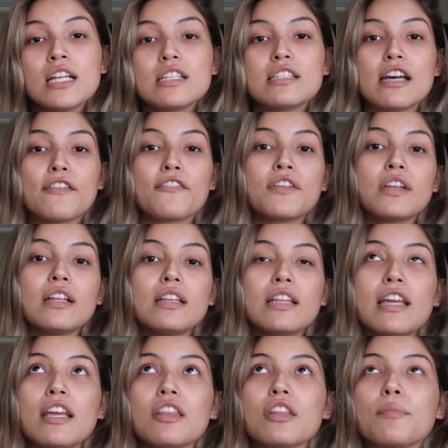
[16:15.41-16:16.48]

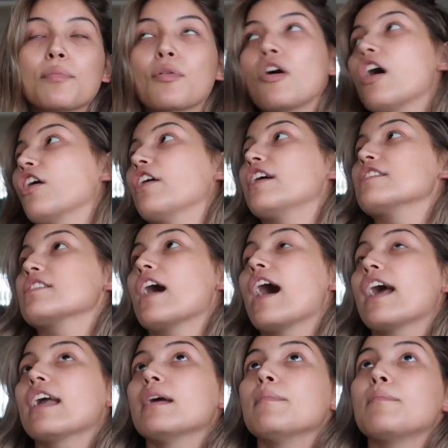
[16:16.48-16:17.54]
Definitely the progress.
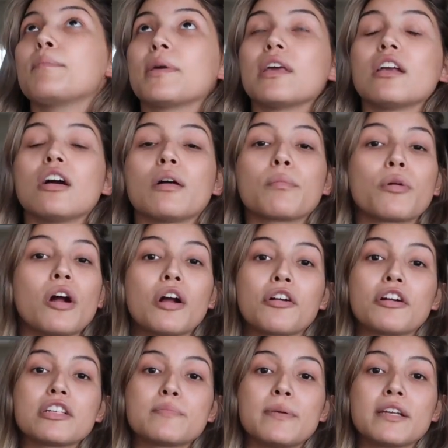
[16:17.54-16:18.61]
I am big on
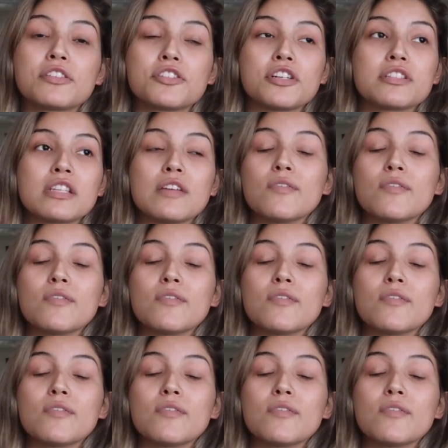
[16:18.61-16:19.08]
progress pictures.